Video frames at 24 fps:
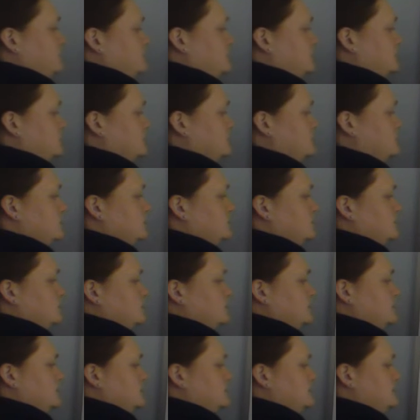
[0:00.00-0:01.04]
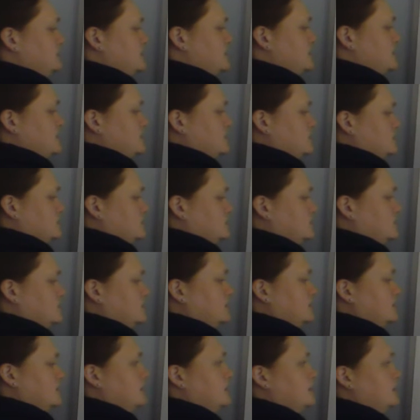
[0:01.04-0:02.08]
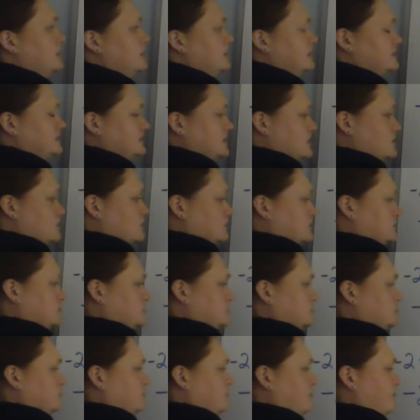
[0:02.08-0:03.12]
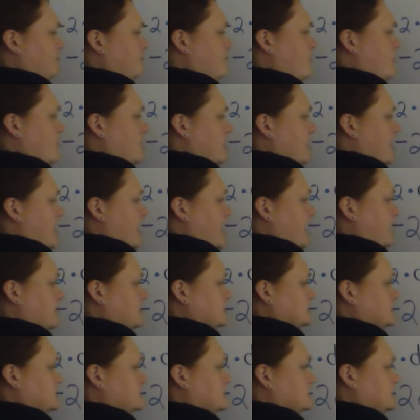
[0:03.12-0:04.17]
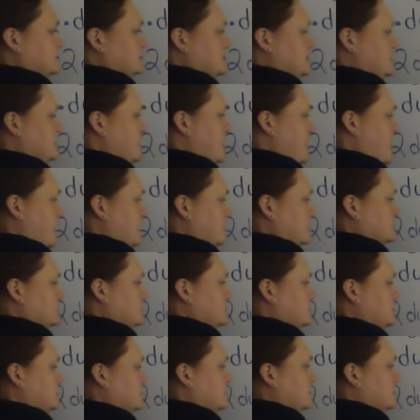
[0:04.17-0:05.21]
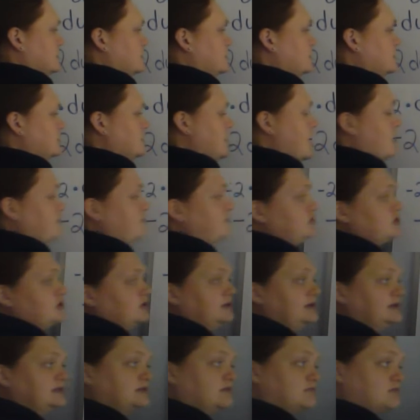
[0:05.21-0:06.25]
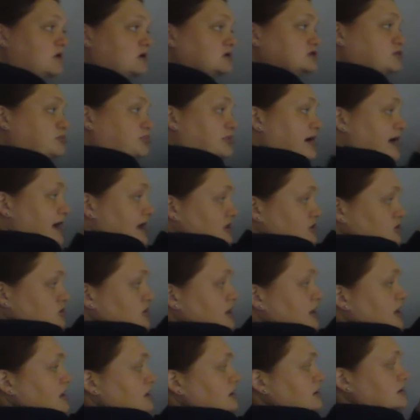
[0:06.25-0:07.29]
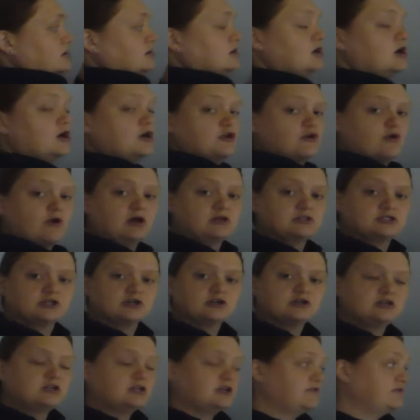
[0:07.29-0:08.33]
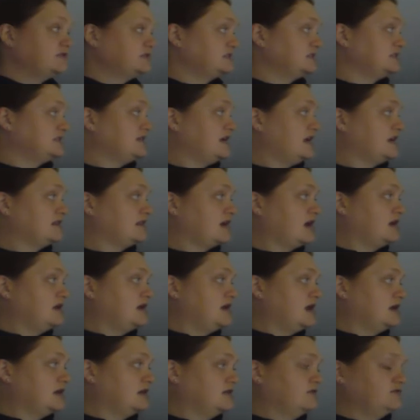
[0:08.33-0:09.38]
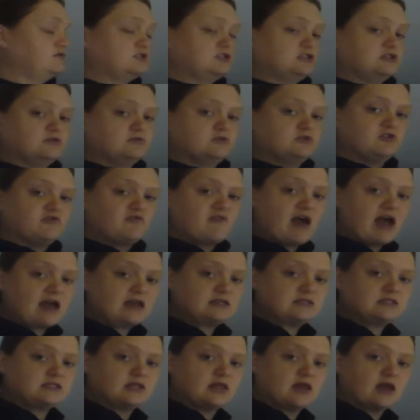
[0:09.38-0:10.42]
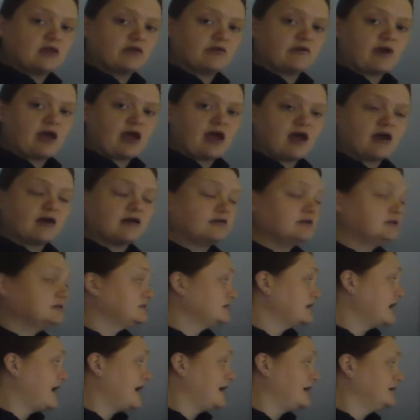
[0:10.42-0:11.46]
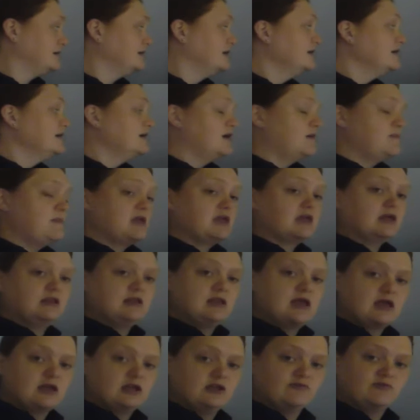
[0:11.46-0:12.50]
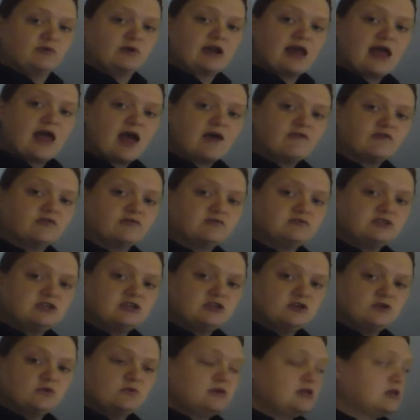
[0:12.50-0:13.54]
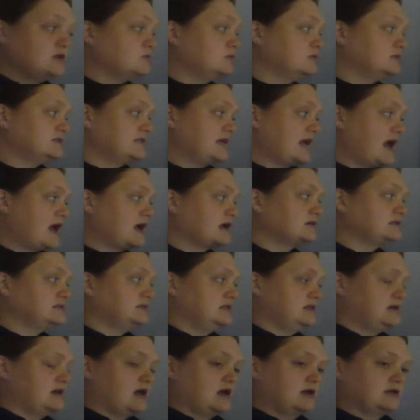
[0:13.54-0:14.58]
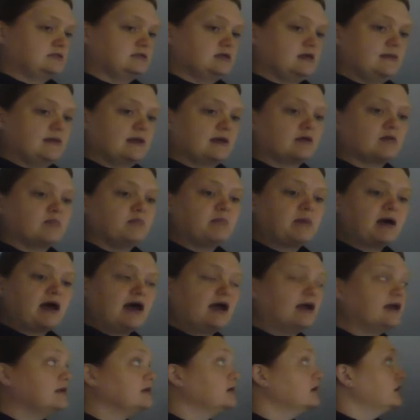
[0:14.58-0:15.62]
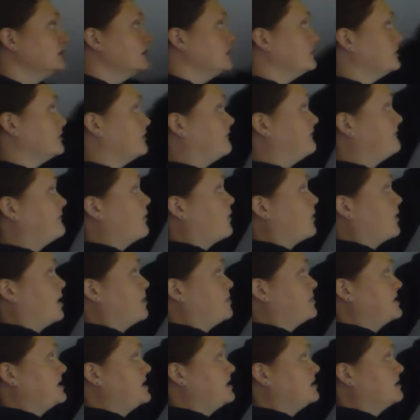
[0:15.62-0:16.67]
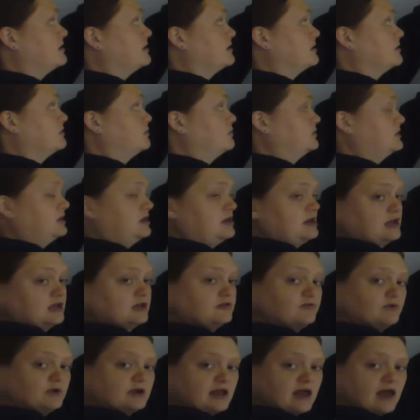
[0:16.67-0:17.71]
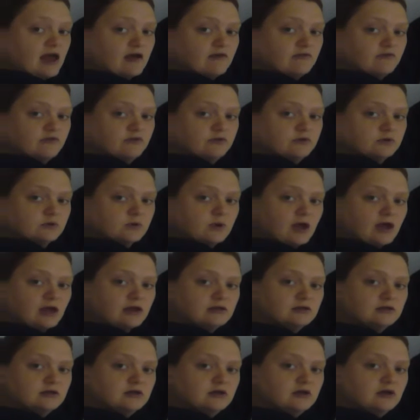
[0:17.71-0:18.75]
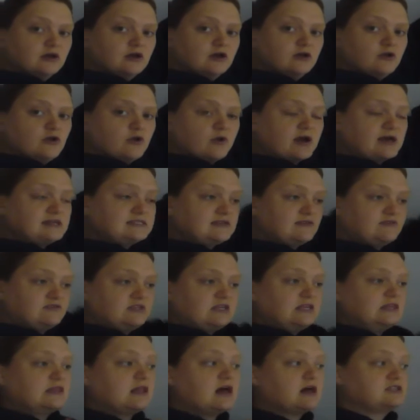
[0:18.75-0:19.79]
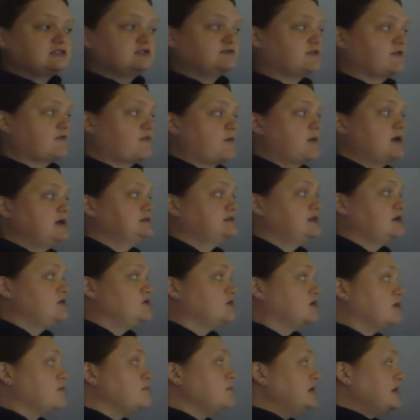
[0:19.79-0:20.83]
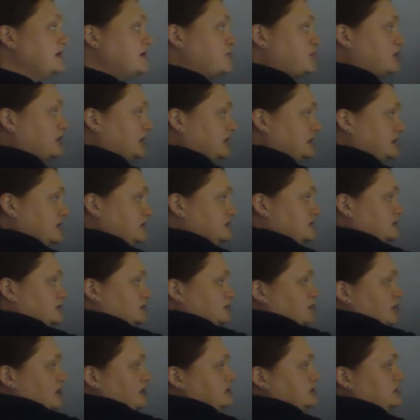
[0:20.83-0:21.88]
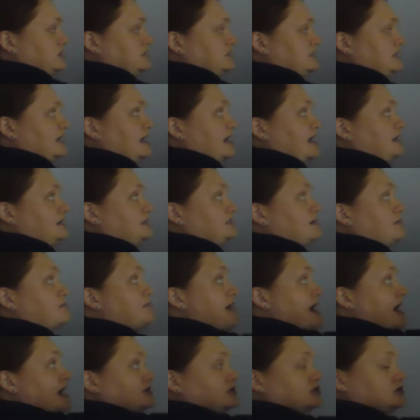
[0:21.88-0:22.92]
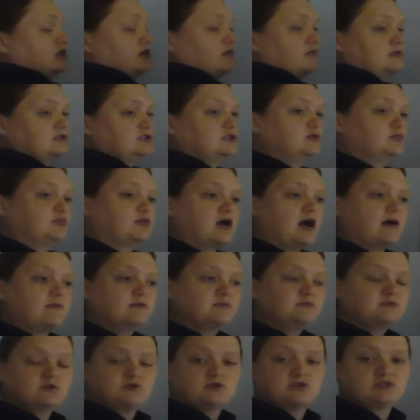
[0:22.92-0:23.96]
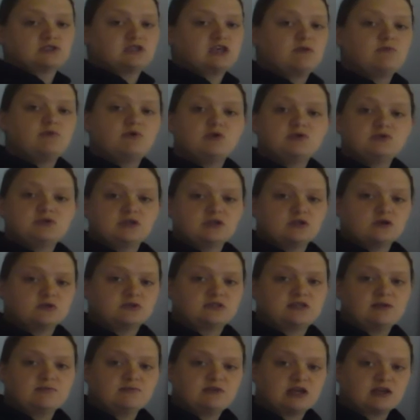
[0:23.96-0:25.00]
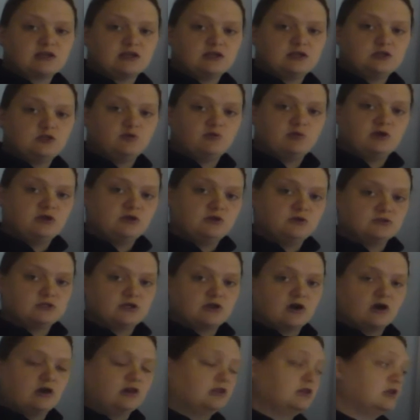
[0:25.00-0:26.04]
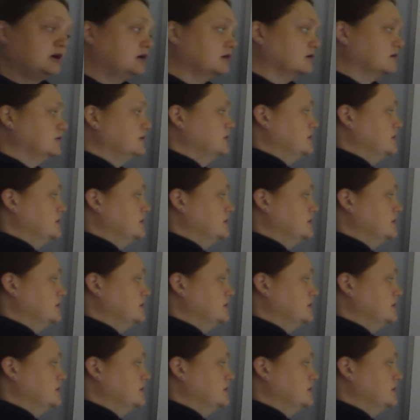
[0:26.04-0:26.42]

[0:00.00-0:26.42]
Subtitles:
2 du is equal to 4x dx. Now if you don't like the multiplying trick, your alternative is to take that negative 2, divide it to the other side, and make it negative 1/2 of du equals x dx, and then combine the 4 up here with the negative 1/2, okay? You guys have seen lots of different ways that you can manipulate these expressions to get it to match the original problem, so just keep using those same techniques you've been using all along,